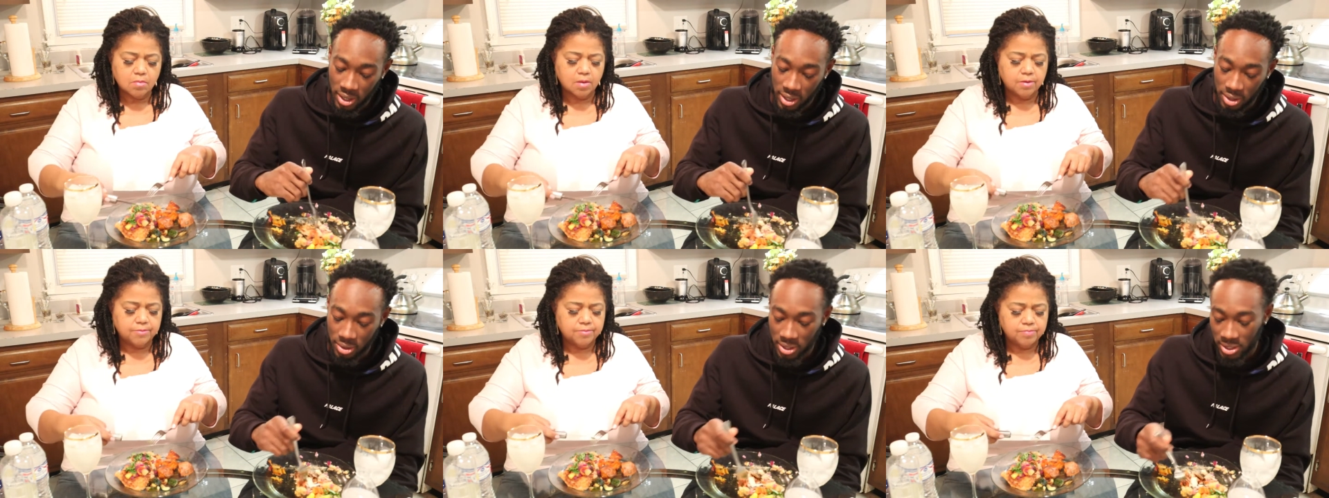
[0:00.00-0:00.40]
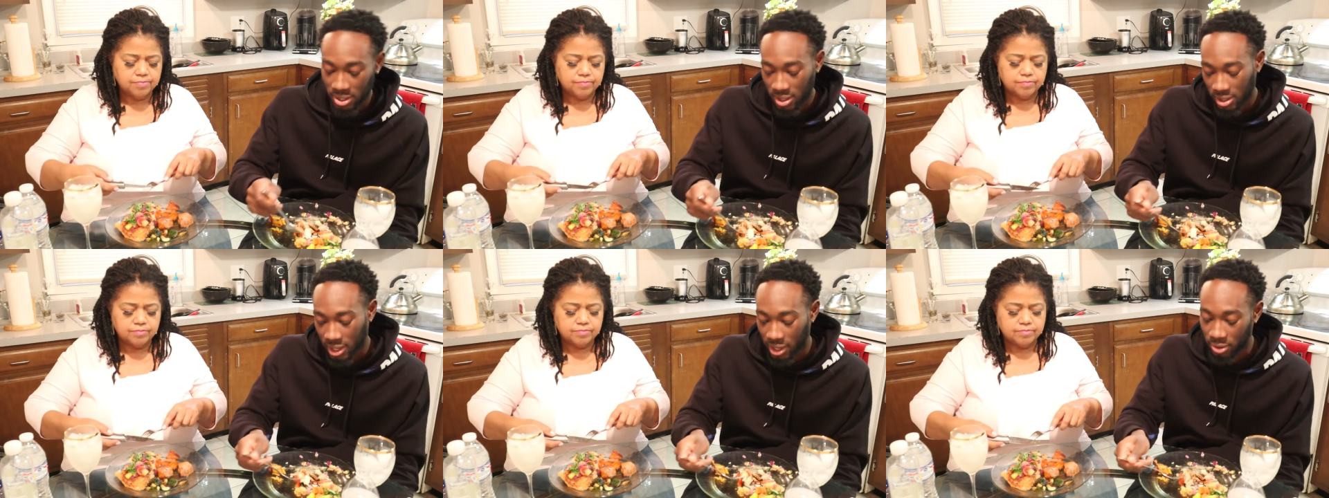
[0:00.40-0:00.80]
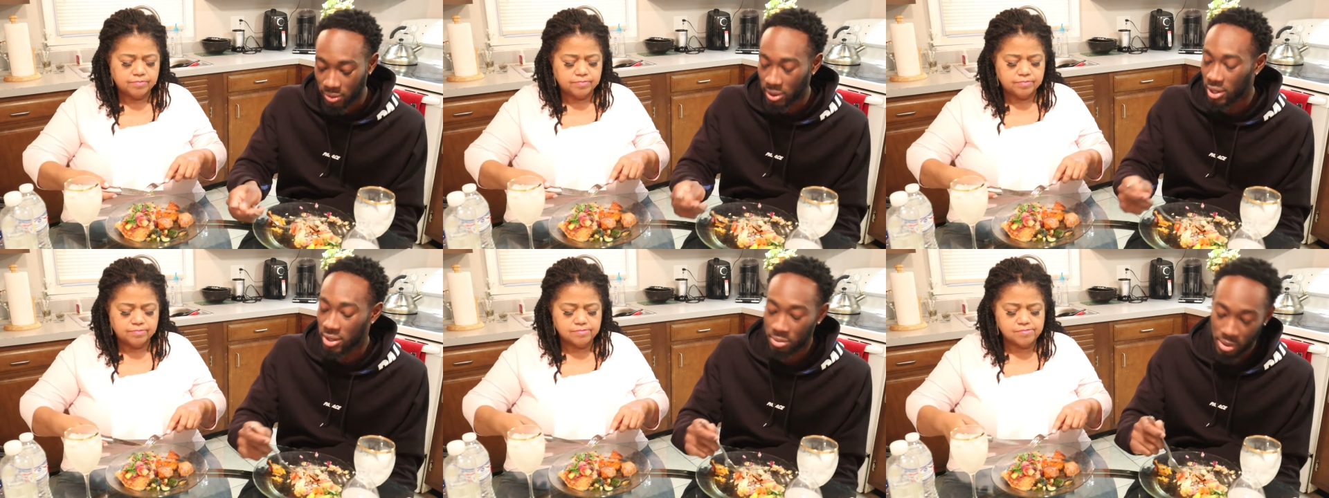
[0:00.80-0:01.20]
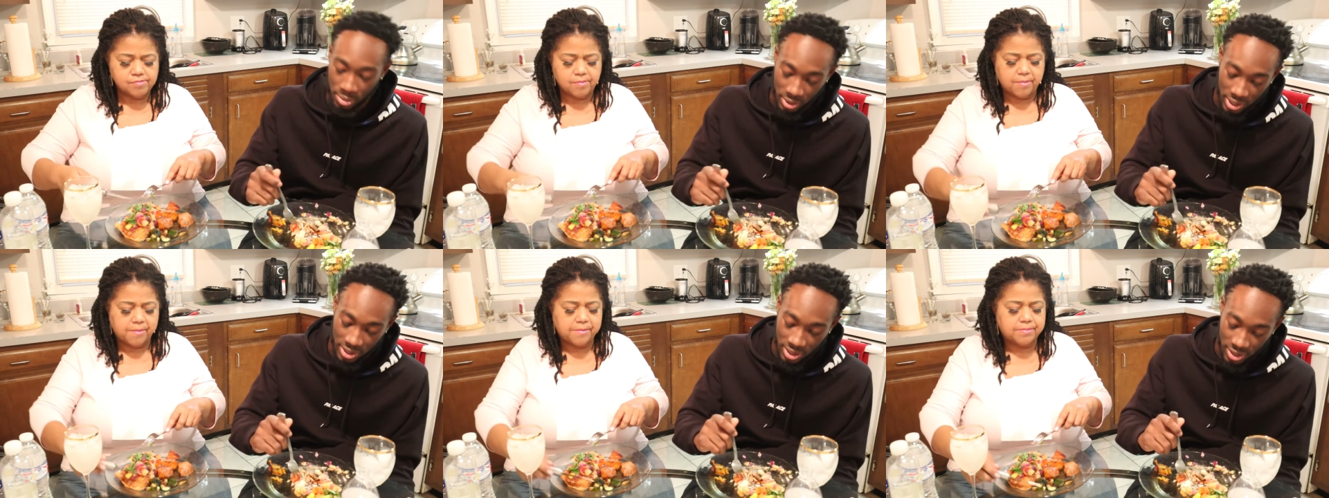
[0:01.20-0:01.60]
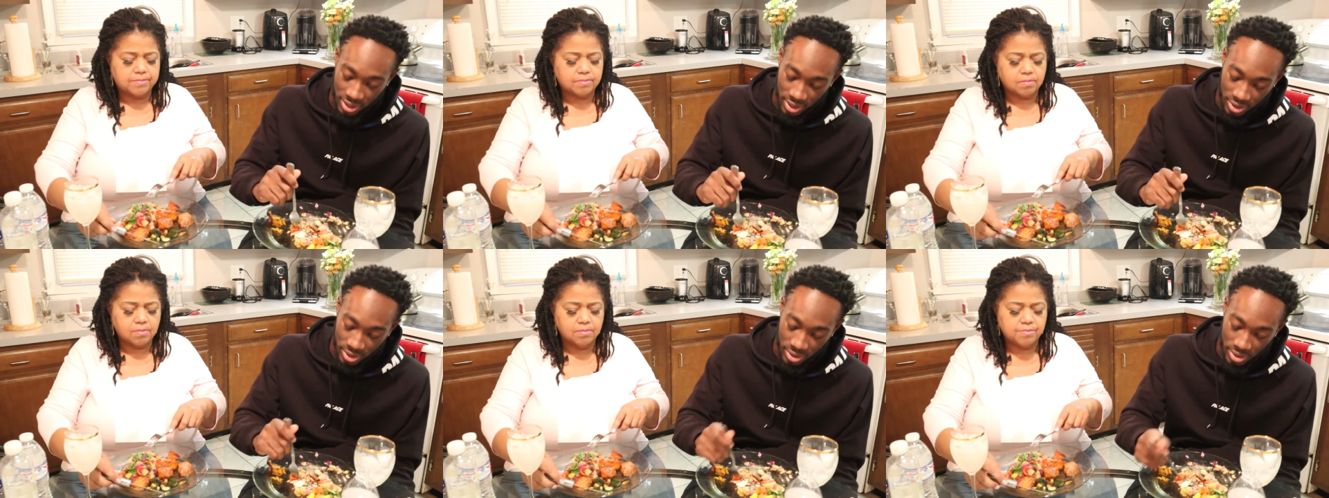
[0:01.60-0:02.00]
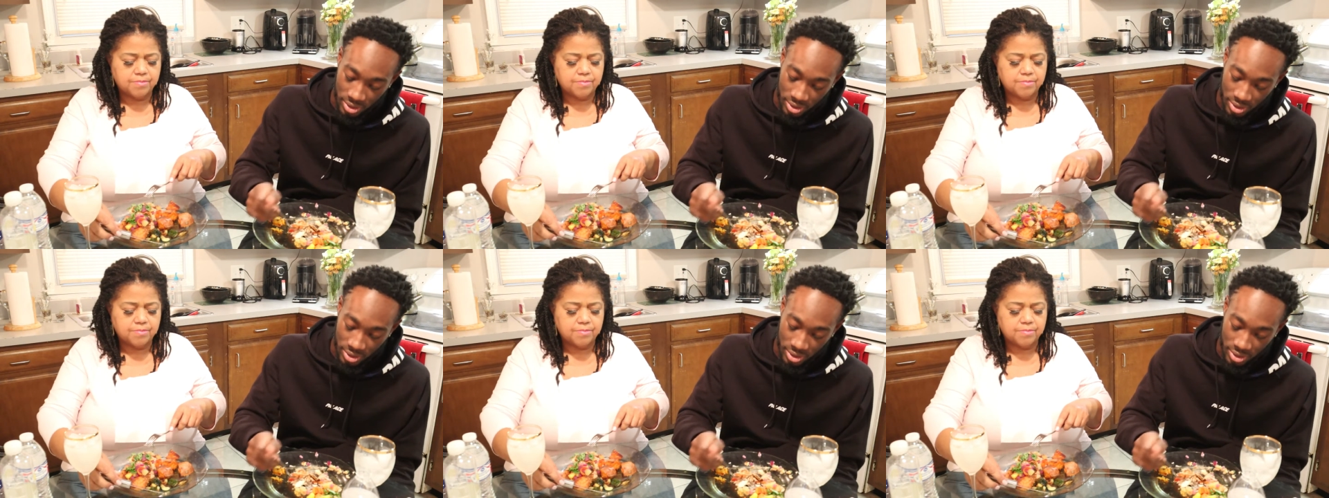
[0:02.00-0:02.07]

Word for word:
Speaker 1: and you can see like what other people listening to